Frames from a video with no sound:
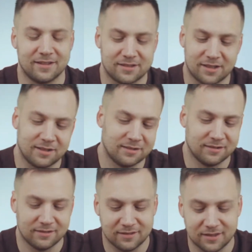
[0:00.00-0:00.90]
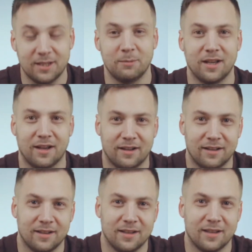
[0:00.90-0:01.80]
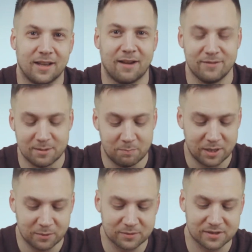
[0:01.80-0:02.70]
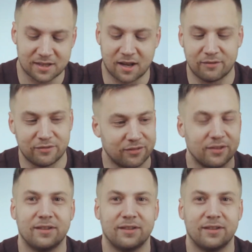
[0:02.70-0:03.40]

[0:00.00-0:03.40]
So here we are, having to build stuff.